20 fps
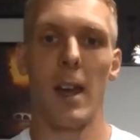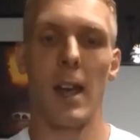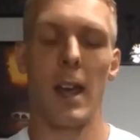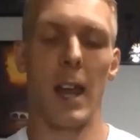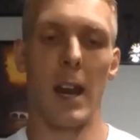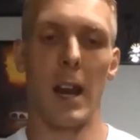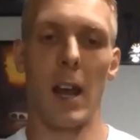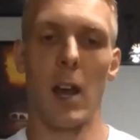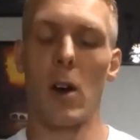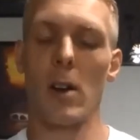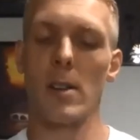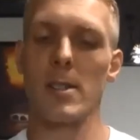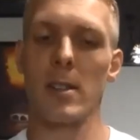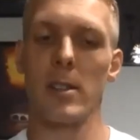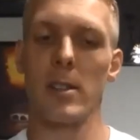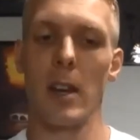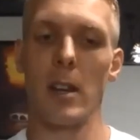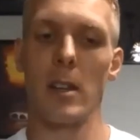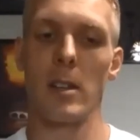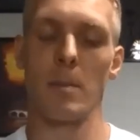and I also
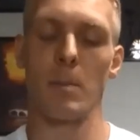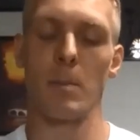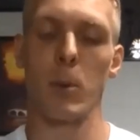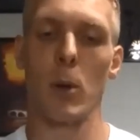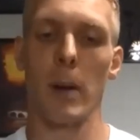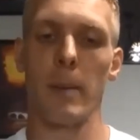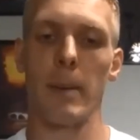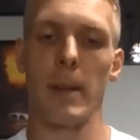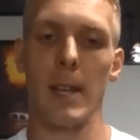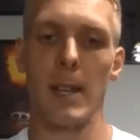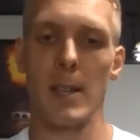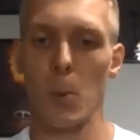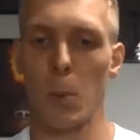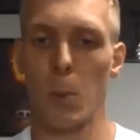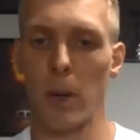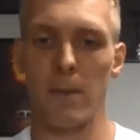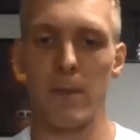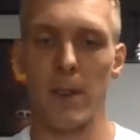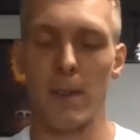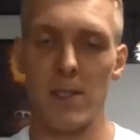did a deployment in
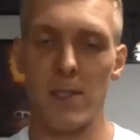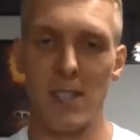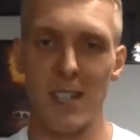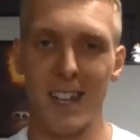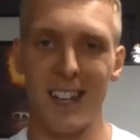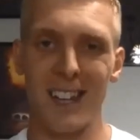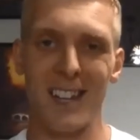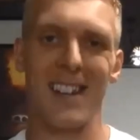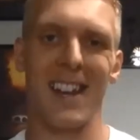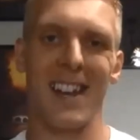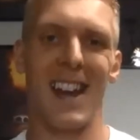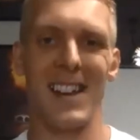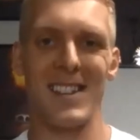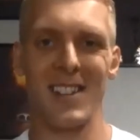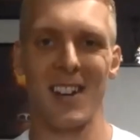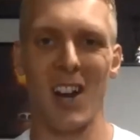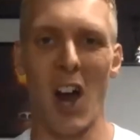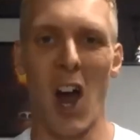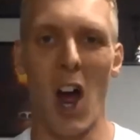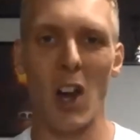2015 as a
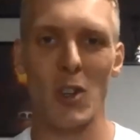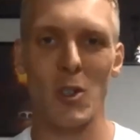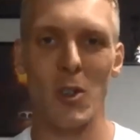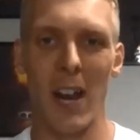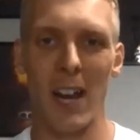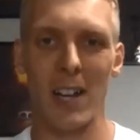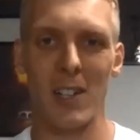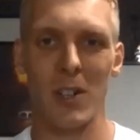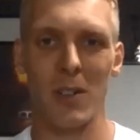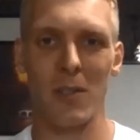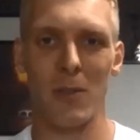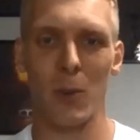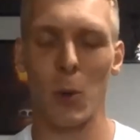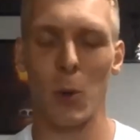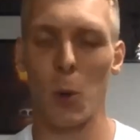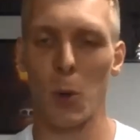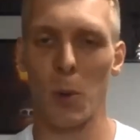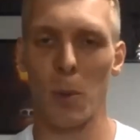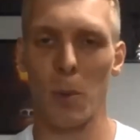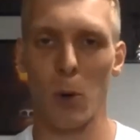contractor for
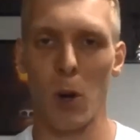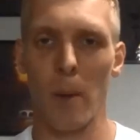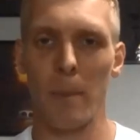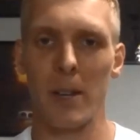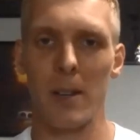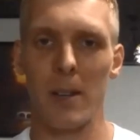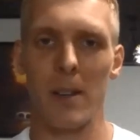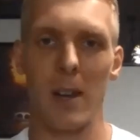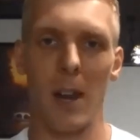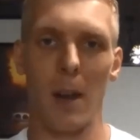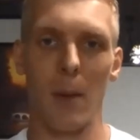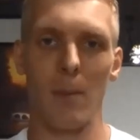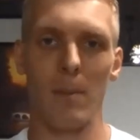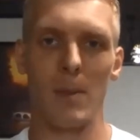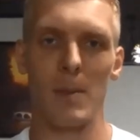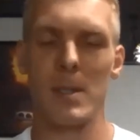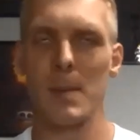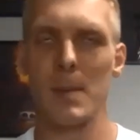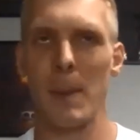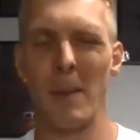Northrop Grumman, and
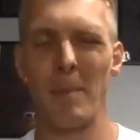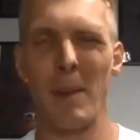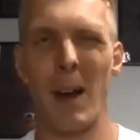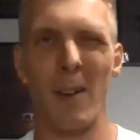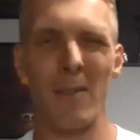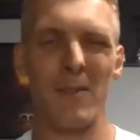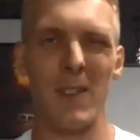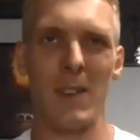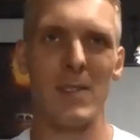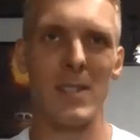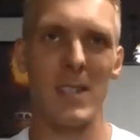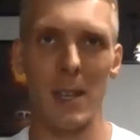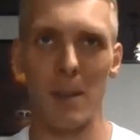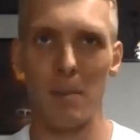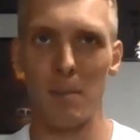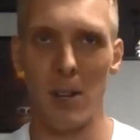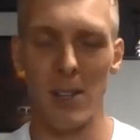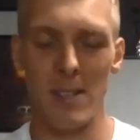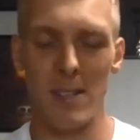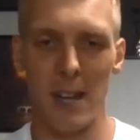spent about 15
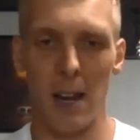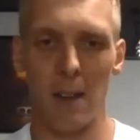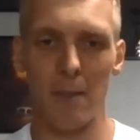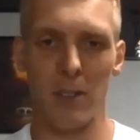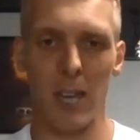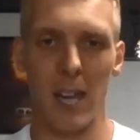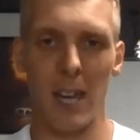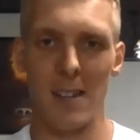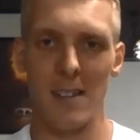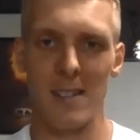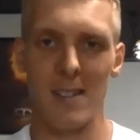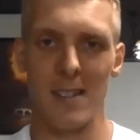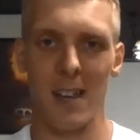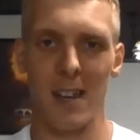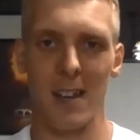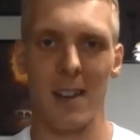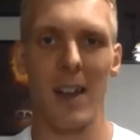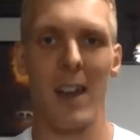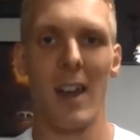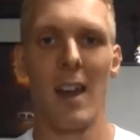months in
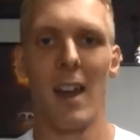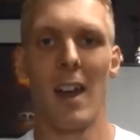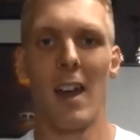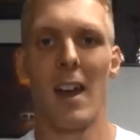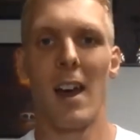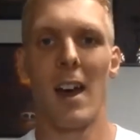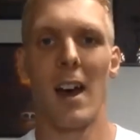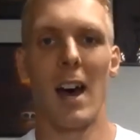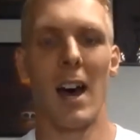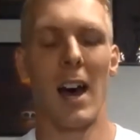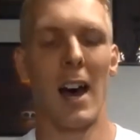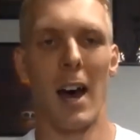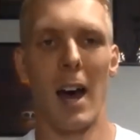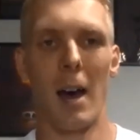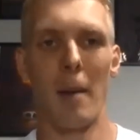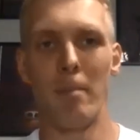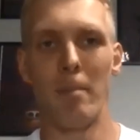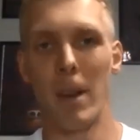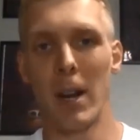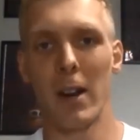Afghanistan. Uh,
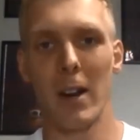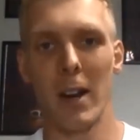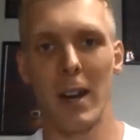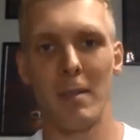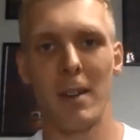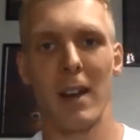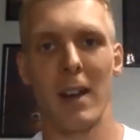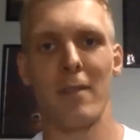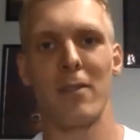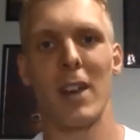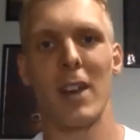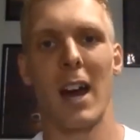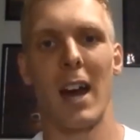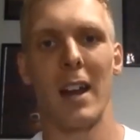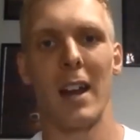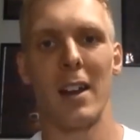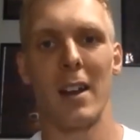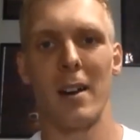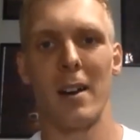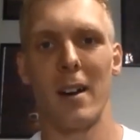I'm married. I've
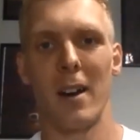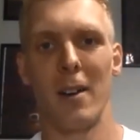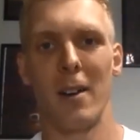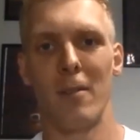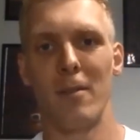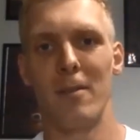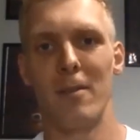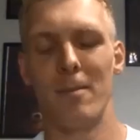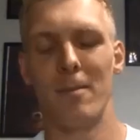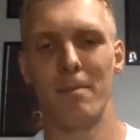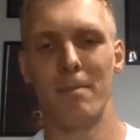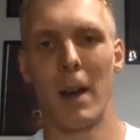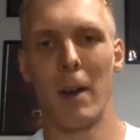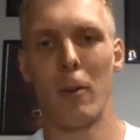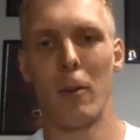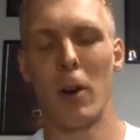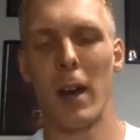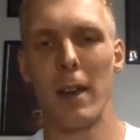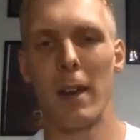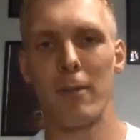got a, my
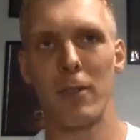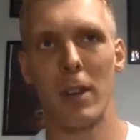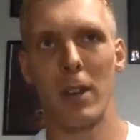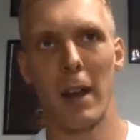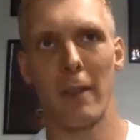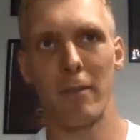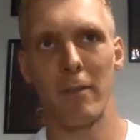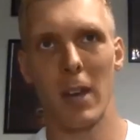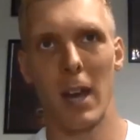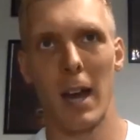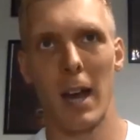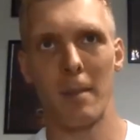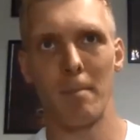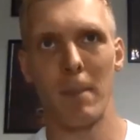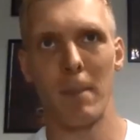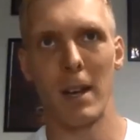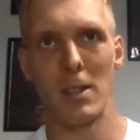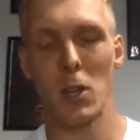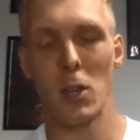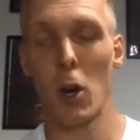wife and I've got
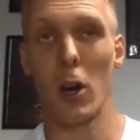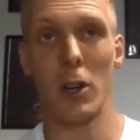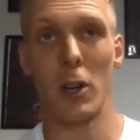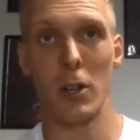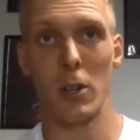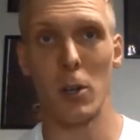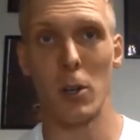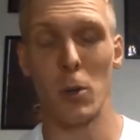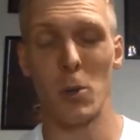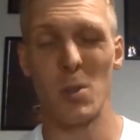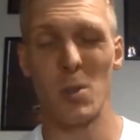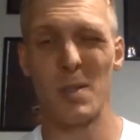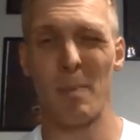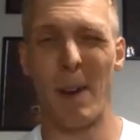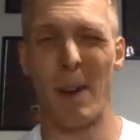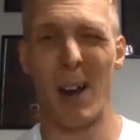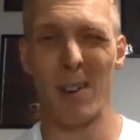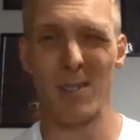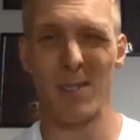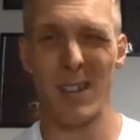my daughter who's
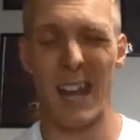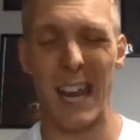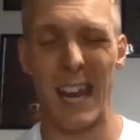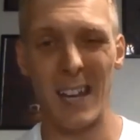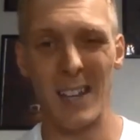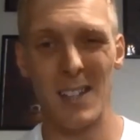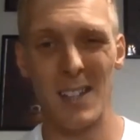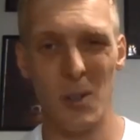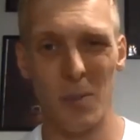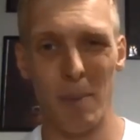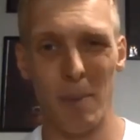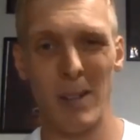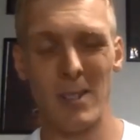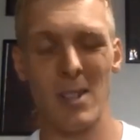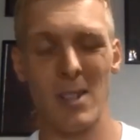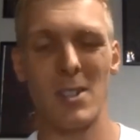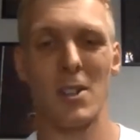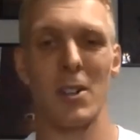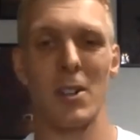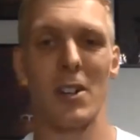about eight, about
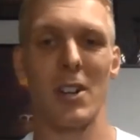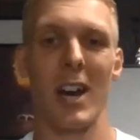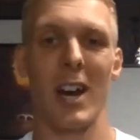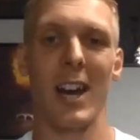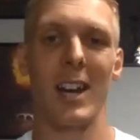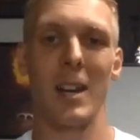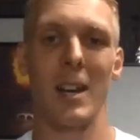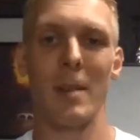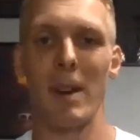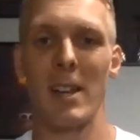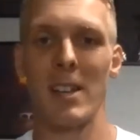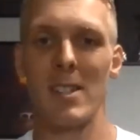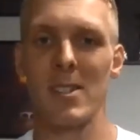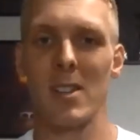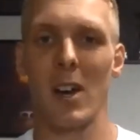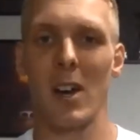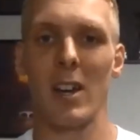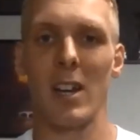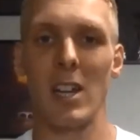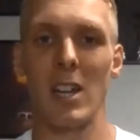to turn nine, and my
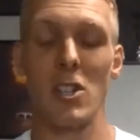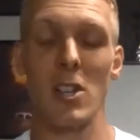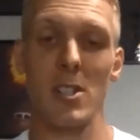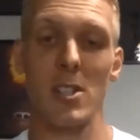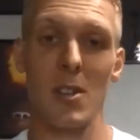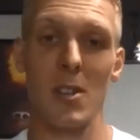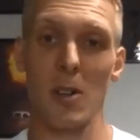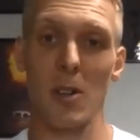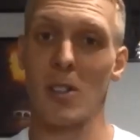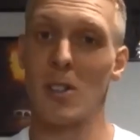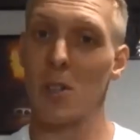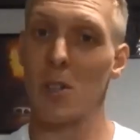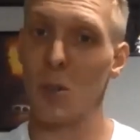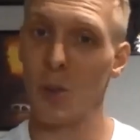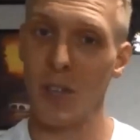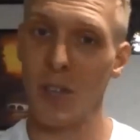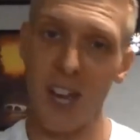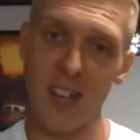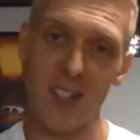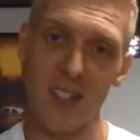son, he just turned two
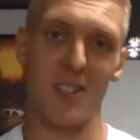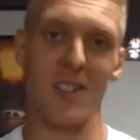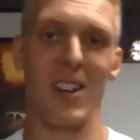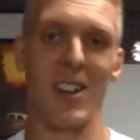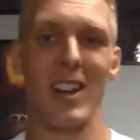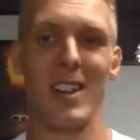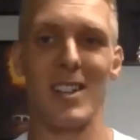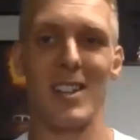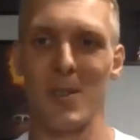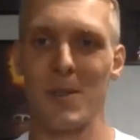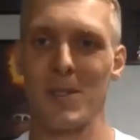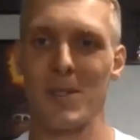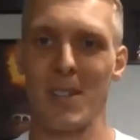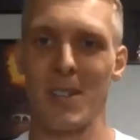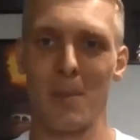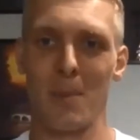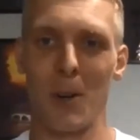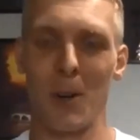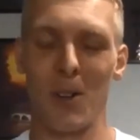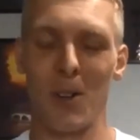yesterday, so it was his
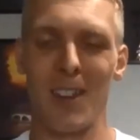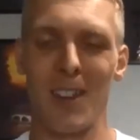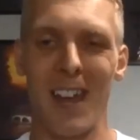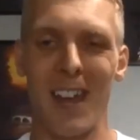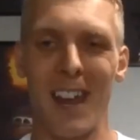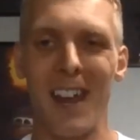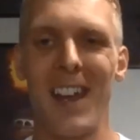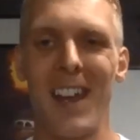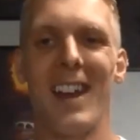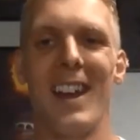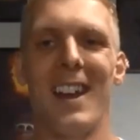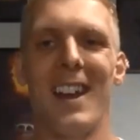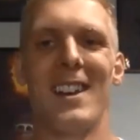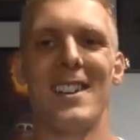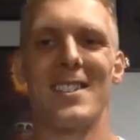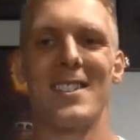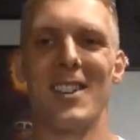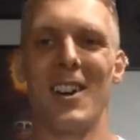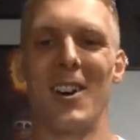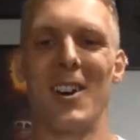birthday.
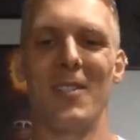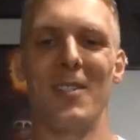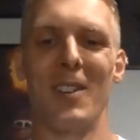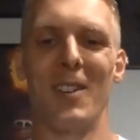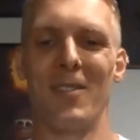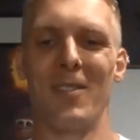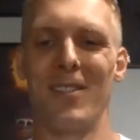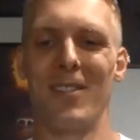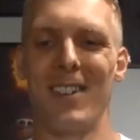So